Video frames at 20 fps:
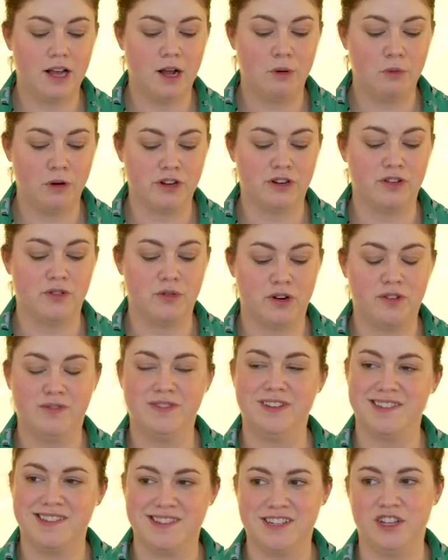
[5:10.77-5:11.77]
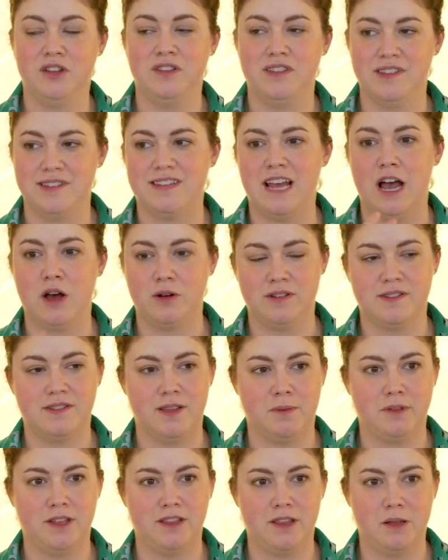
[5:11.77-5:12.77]
and we're gonna sort of distill this down to
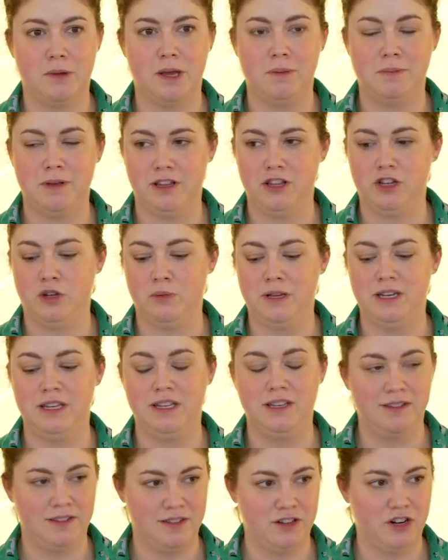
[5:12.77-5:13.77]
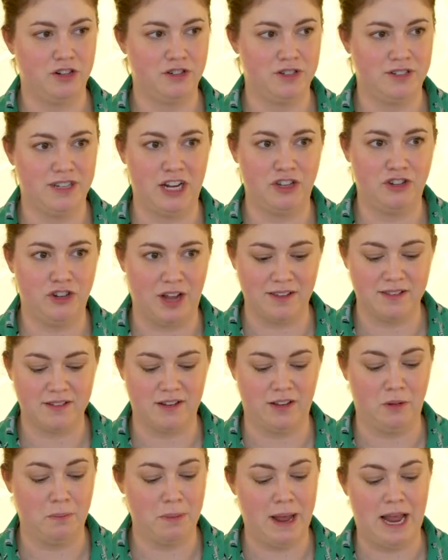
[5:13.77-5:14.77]
something that might be a little bit easier to digest
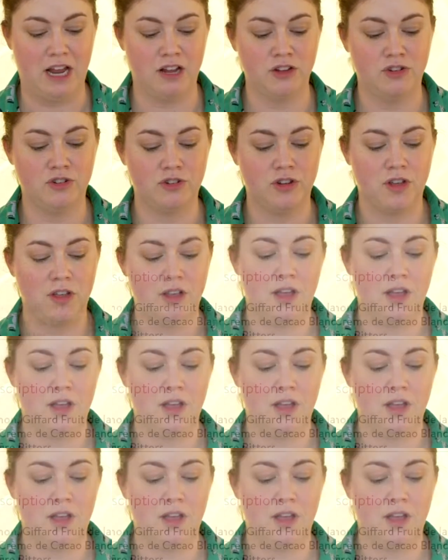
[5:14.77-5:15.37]
on the page.